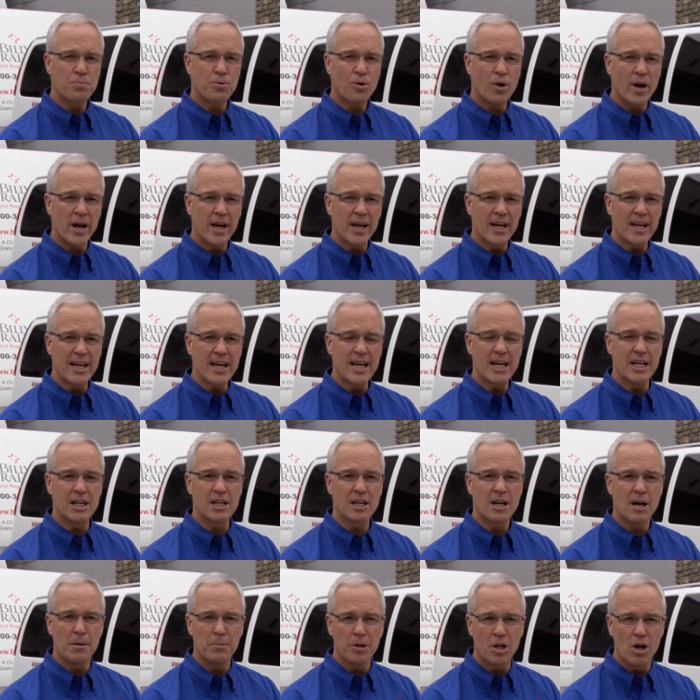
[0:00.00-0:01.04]
pray and
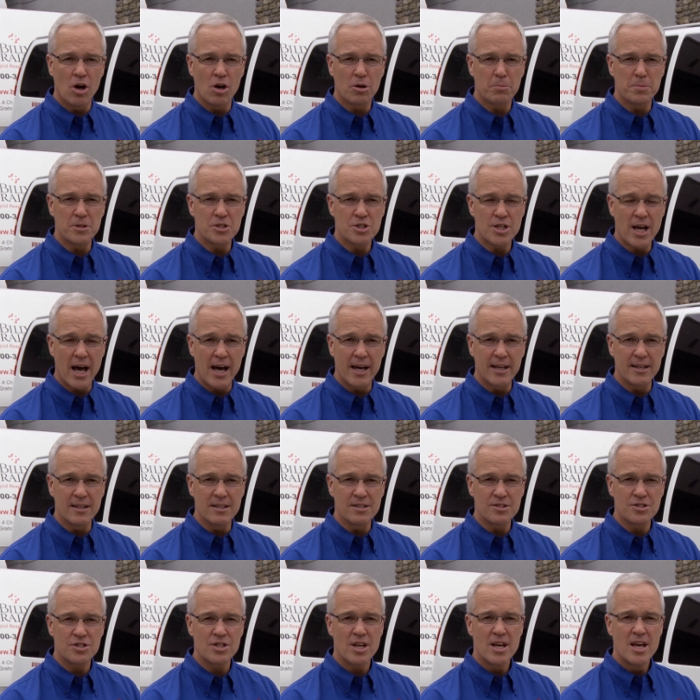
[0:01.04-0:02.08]
come along beside
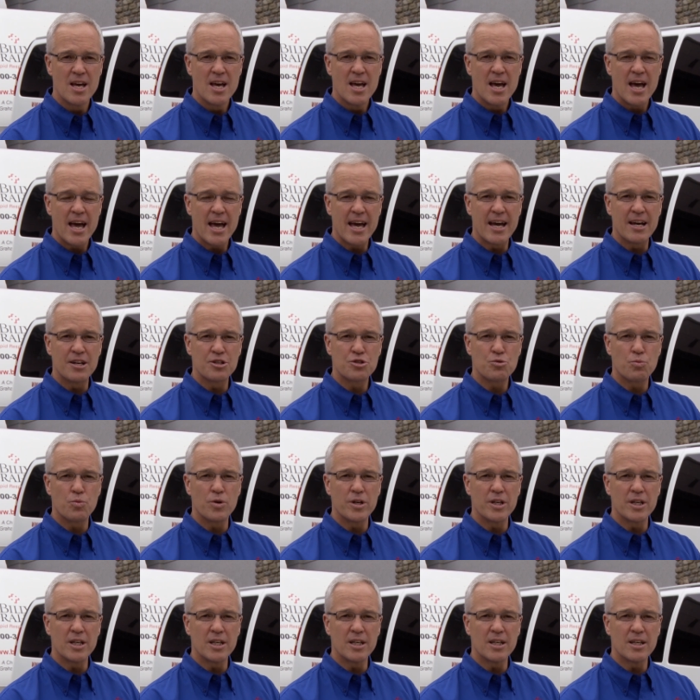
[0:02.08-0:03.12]
us as
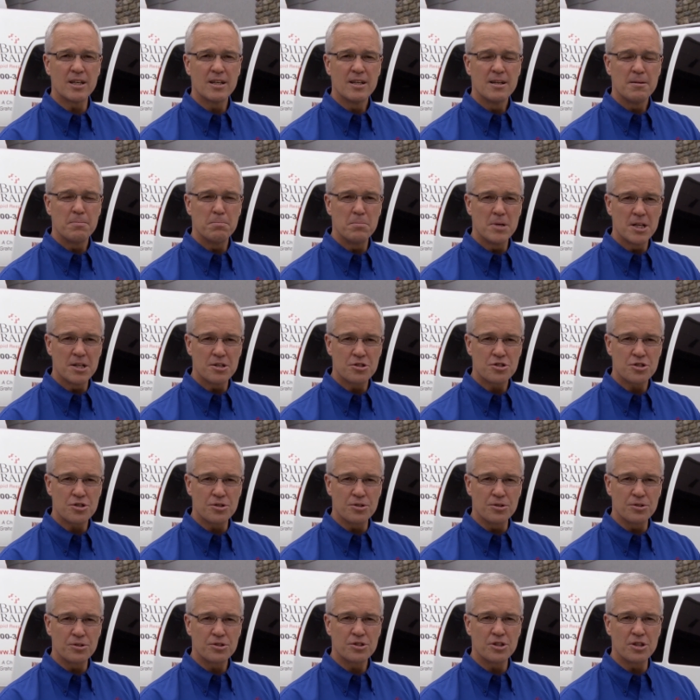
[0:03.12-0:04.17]
we
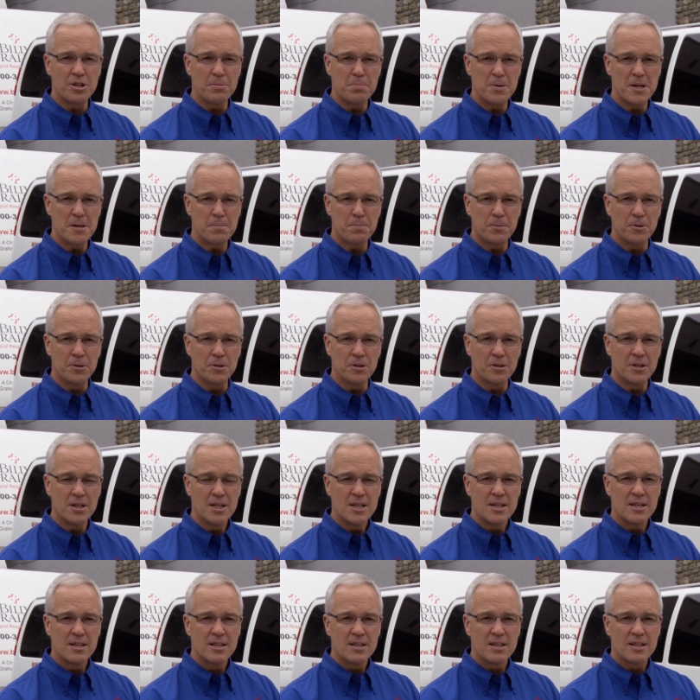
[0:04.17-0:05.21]
minister to the people
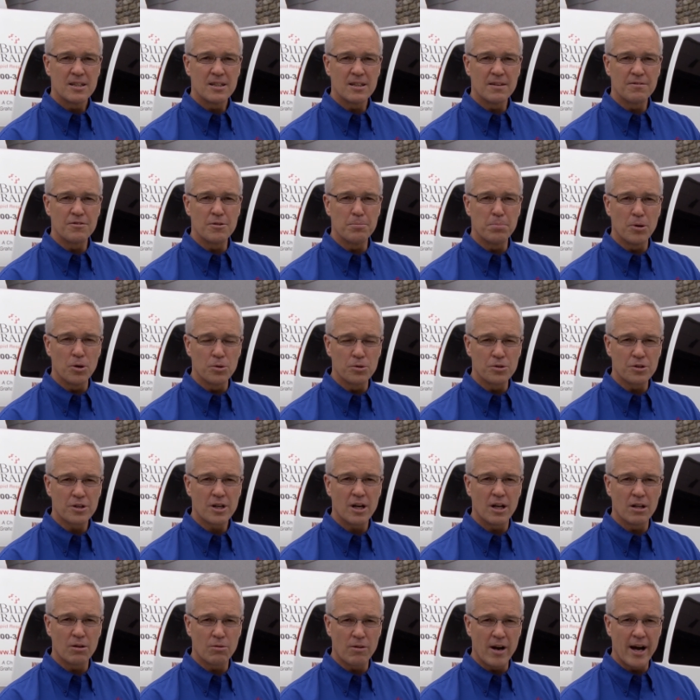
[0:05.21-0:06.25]
of the Boulder,
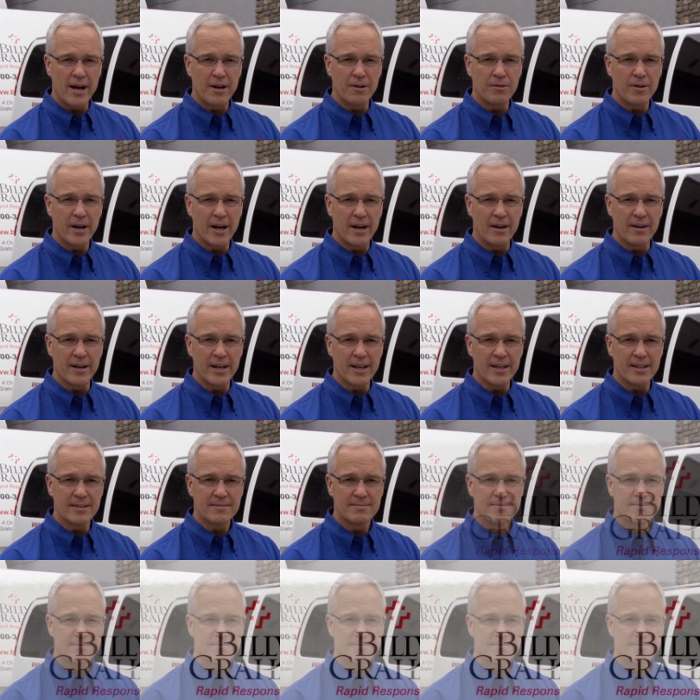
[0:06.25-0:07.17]
Colorado area.